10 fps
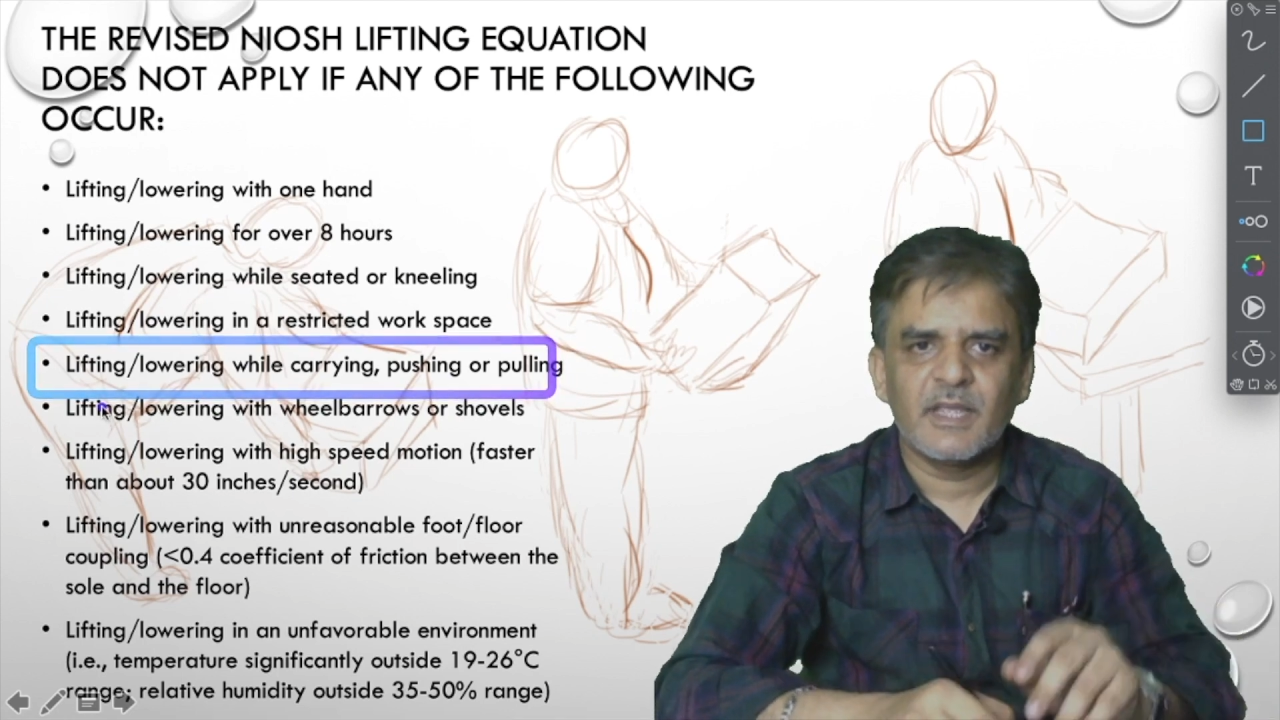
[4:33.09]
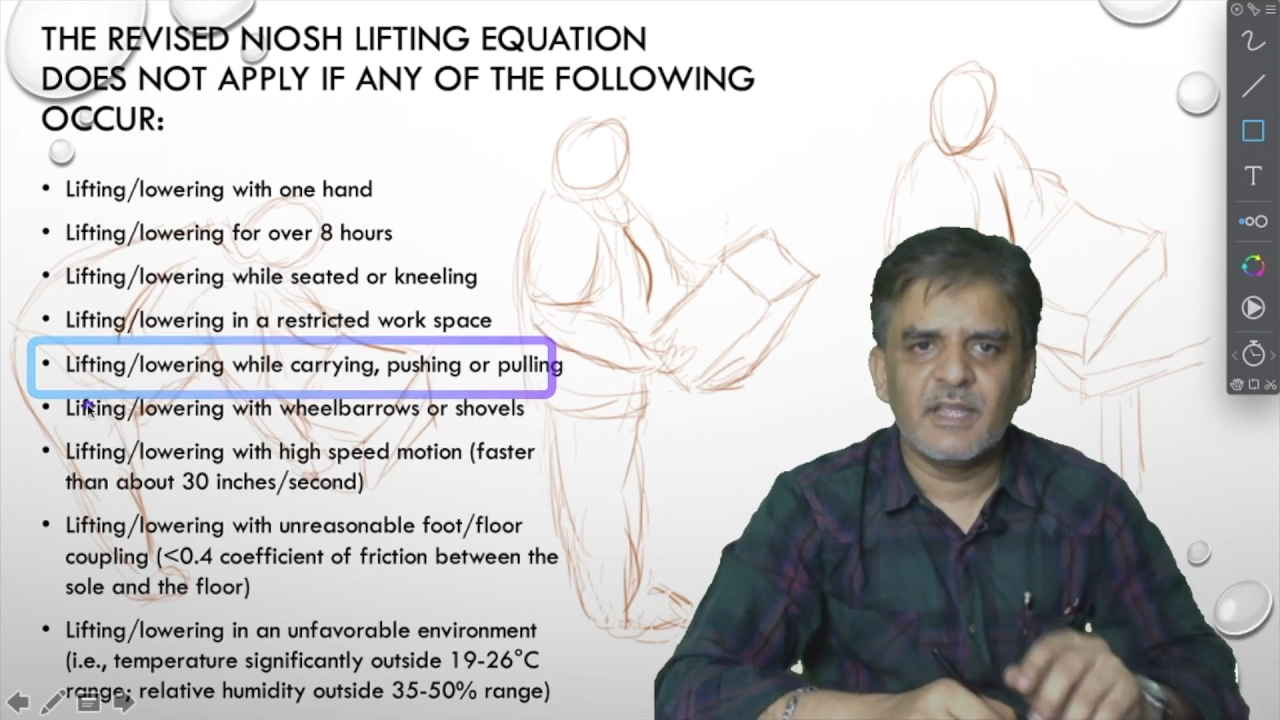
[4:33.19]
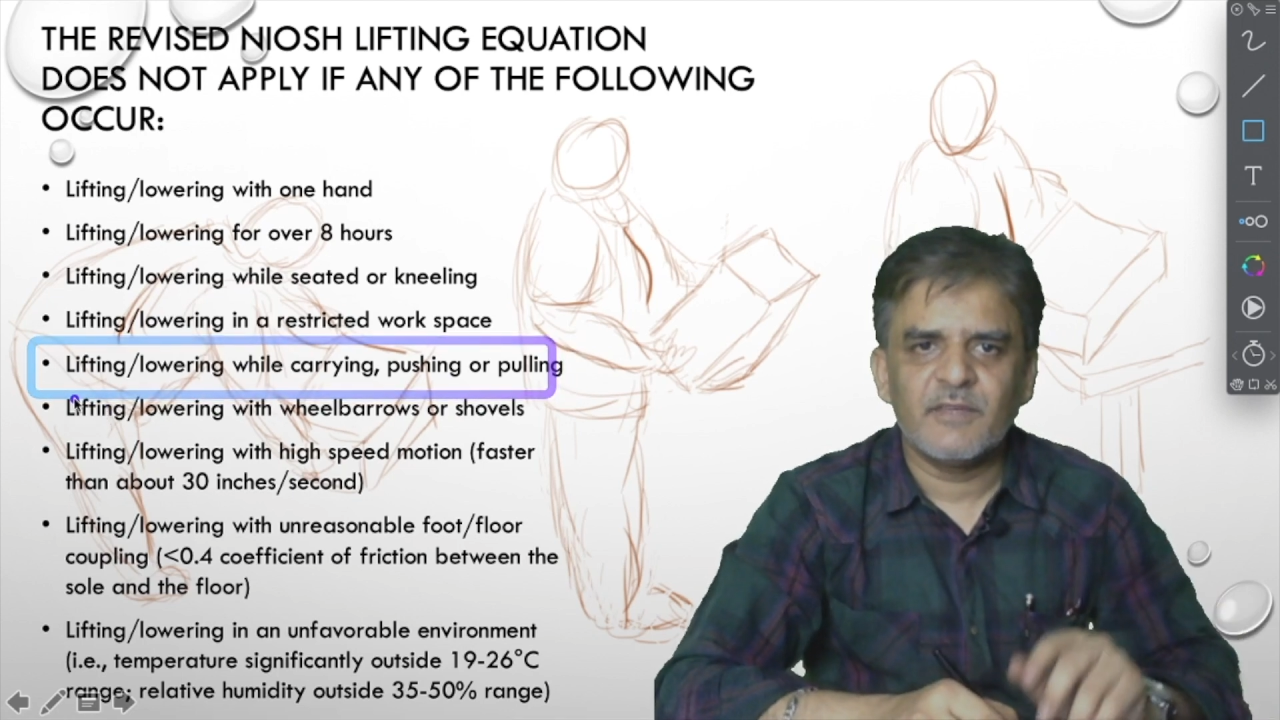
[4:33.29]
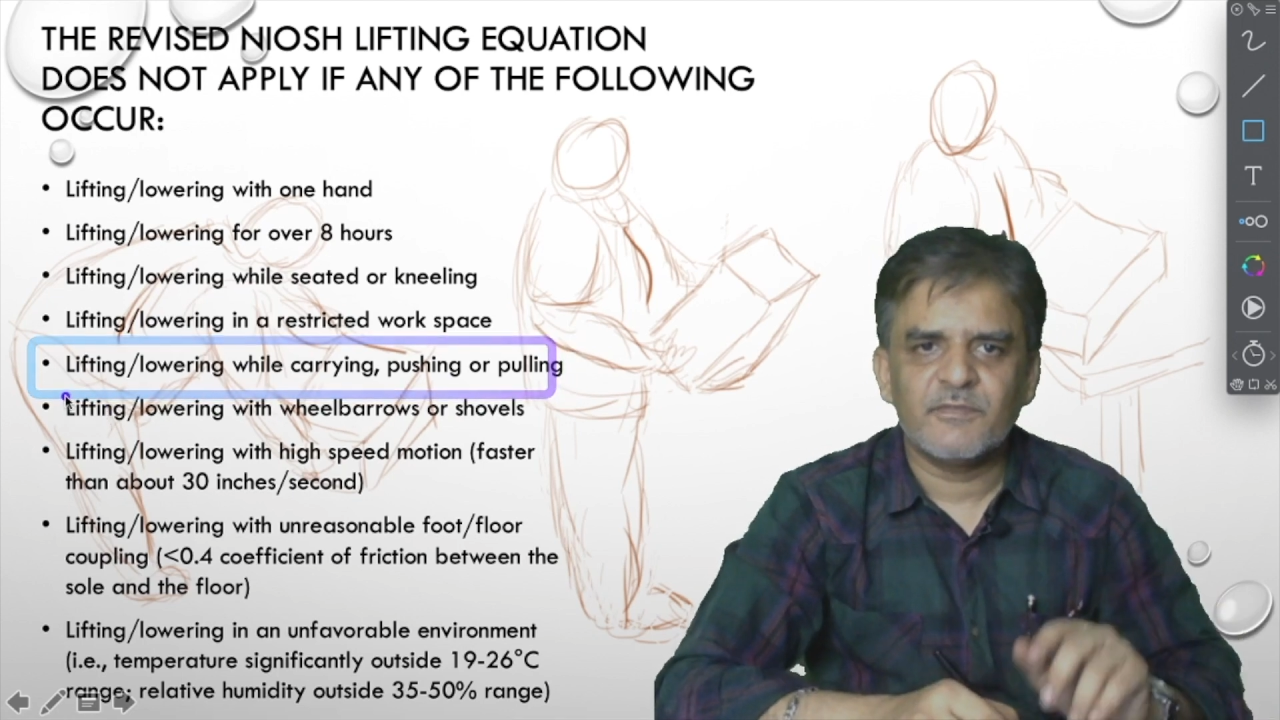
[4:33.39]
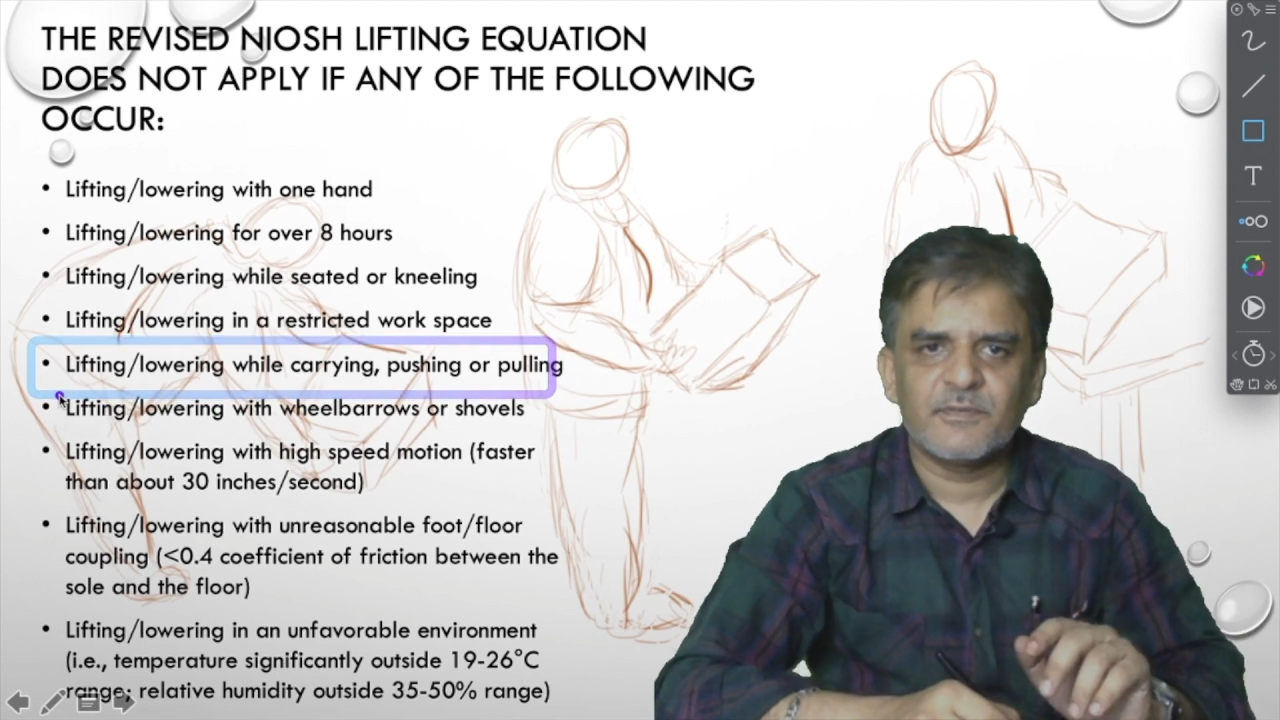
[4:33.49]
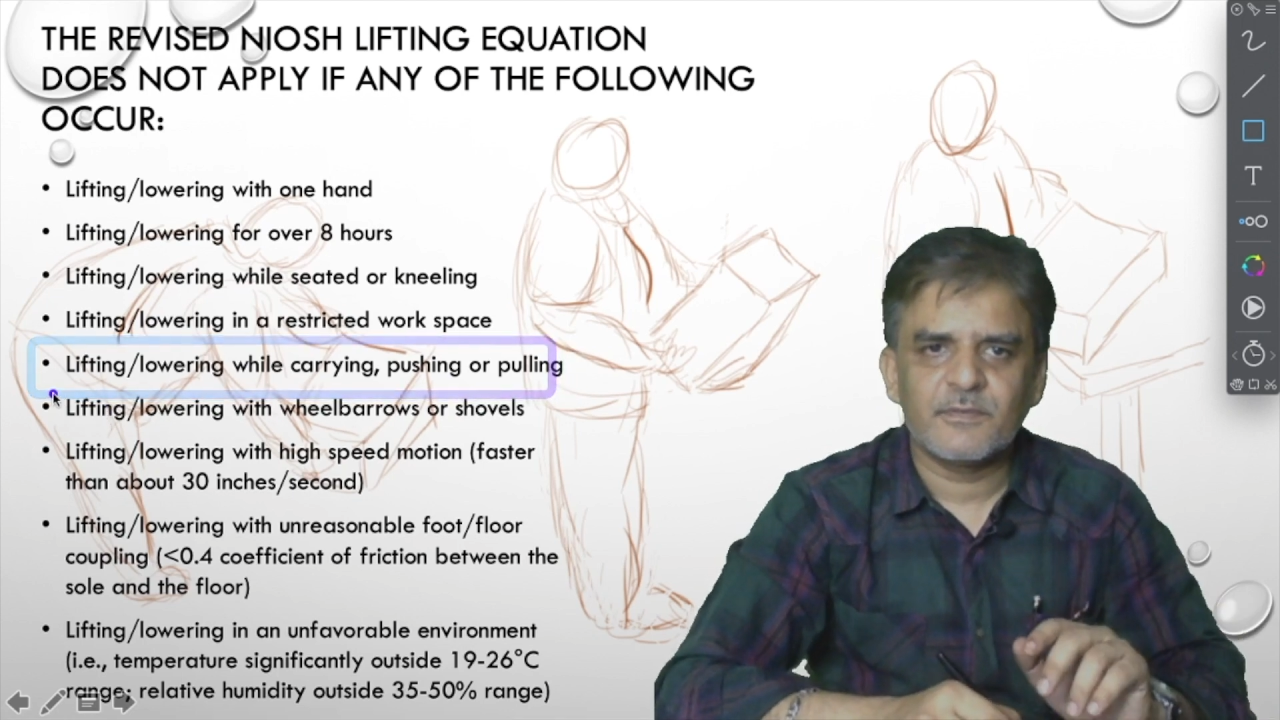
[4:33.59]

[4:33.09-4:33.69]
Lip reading: If